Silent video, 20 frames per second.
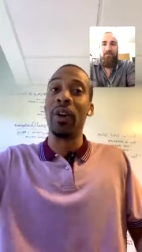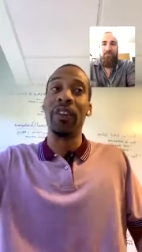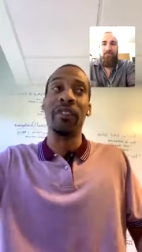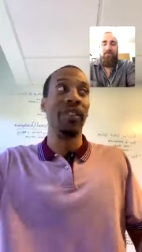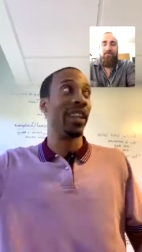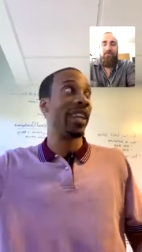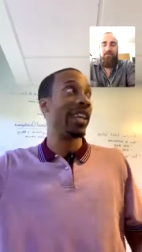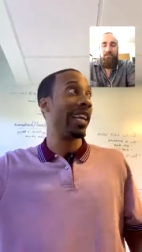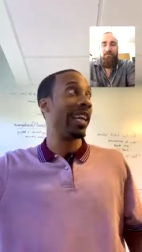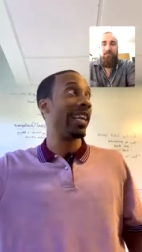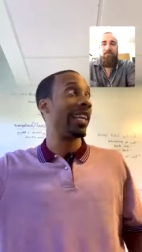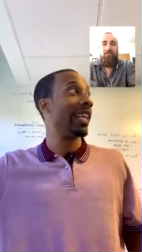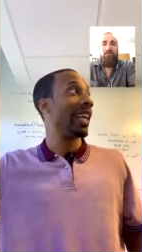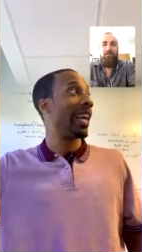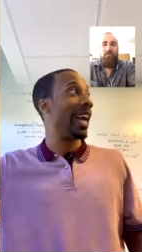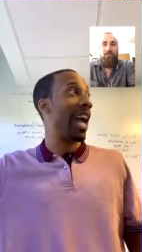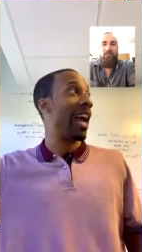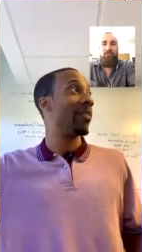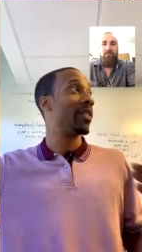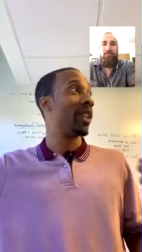and feel like they
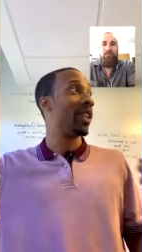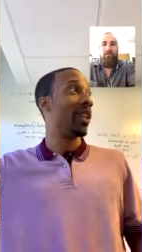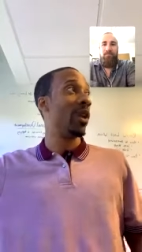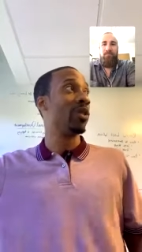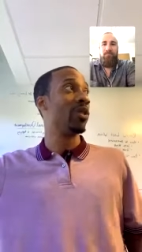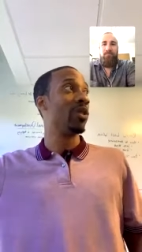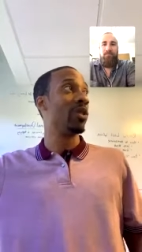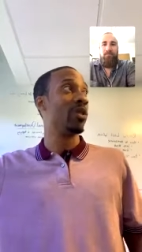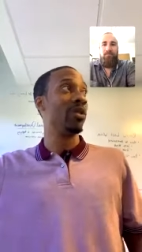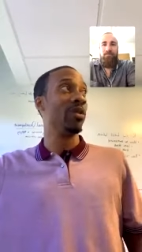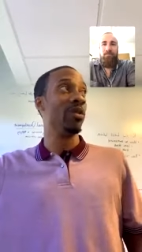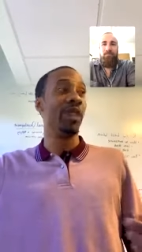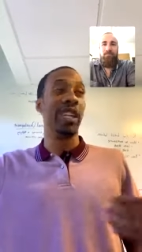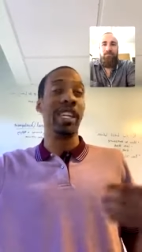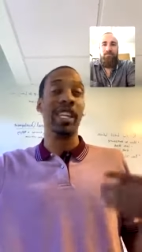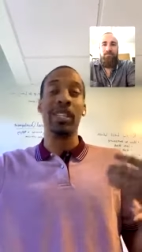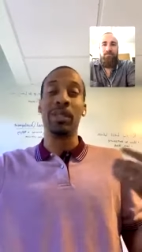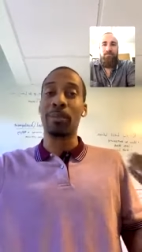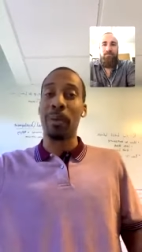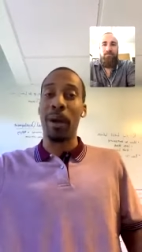have to go to
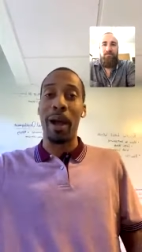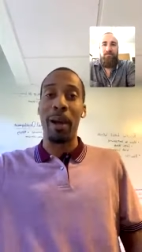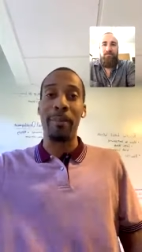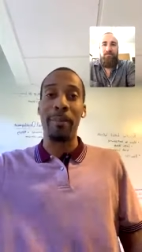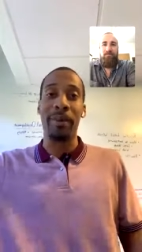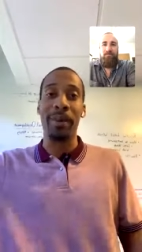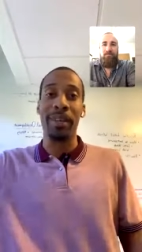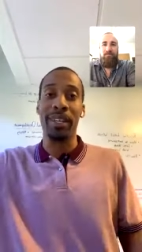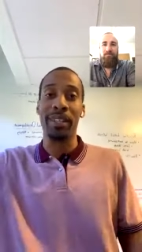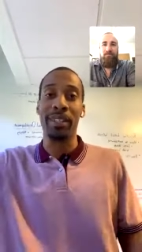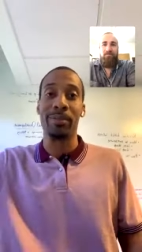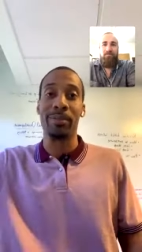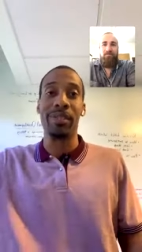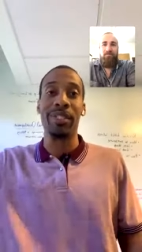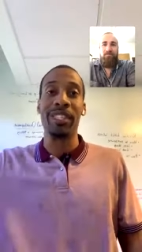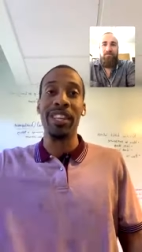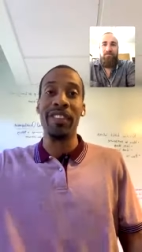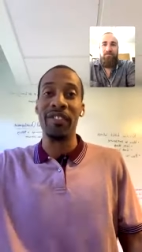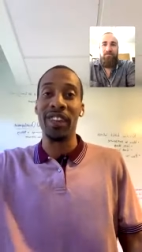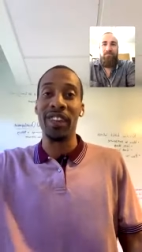each property
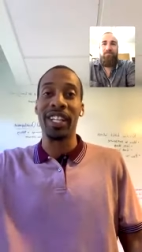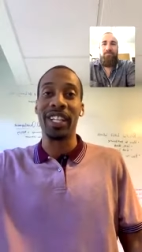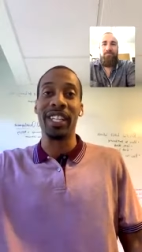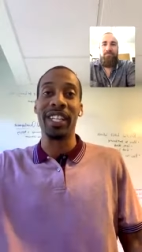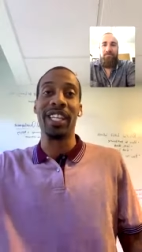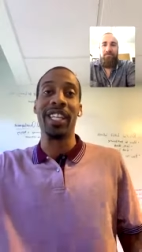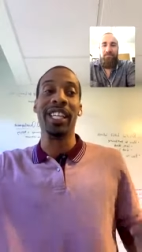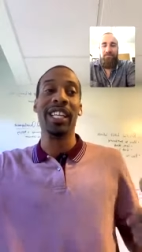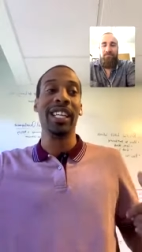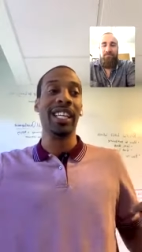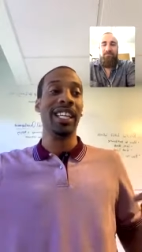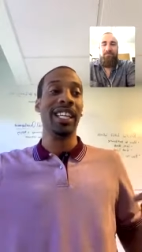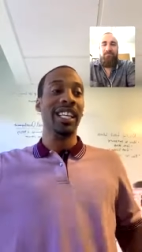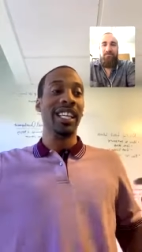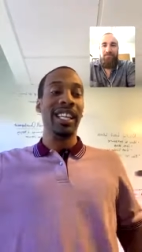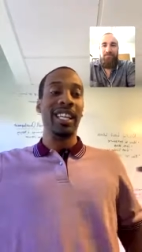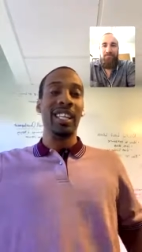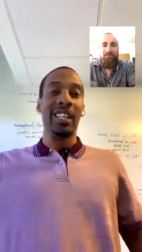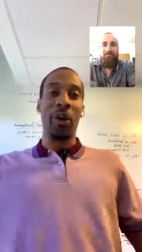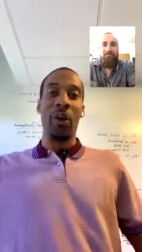specifically,
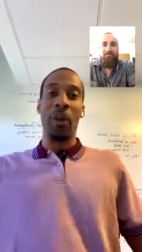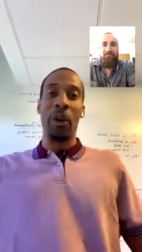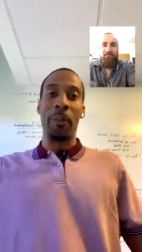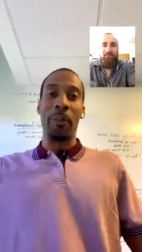go mm-hmm.